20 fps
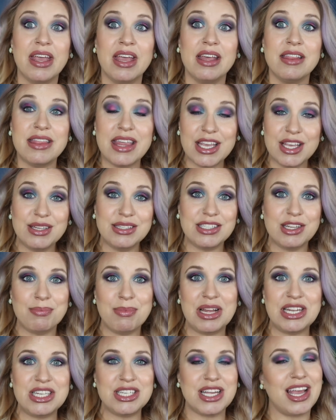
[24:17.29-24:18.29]
thank you so
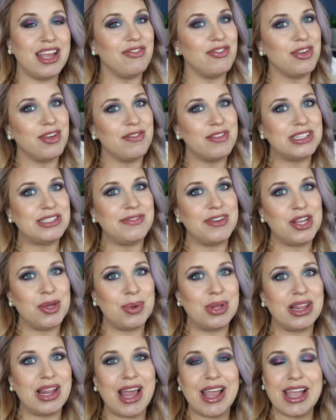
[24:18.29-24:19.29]
much. If you give this video a
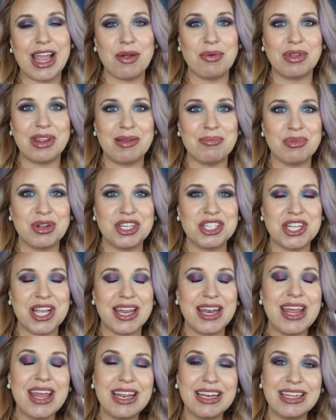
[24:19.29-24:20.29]
like, I really
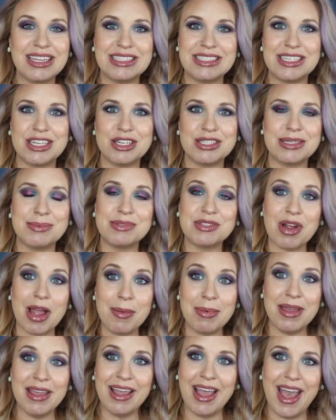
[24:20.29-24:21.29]
appreciate it. And consider
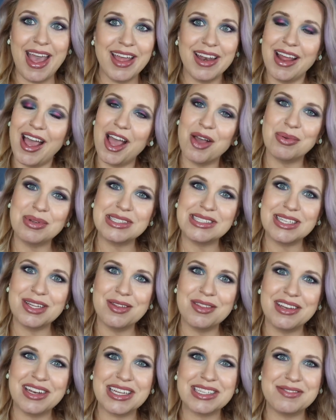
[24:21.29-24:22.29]
subscribing. And I will see you
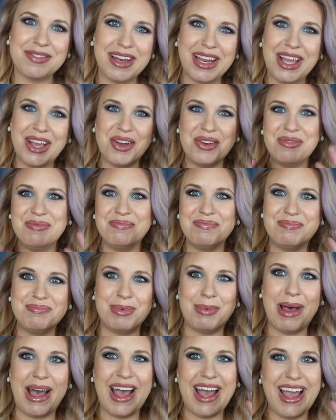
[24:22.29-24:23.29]
in the next video.
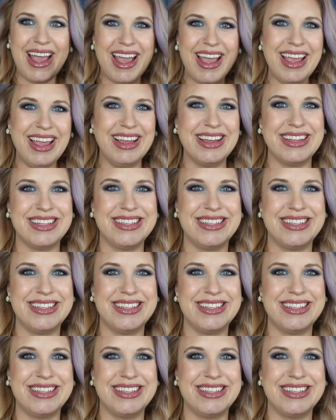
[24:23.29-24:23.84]
Bye-bye.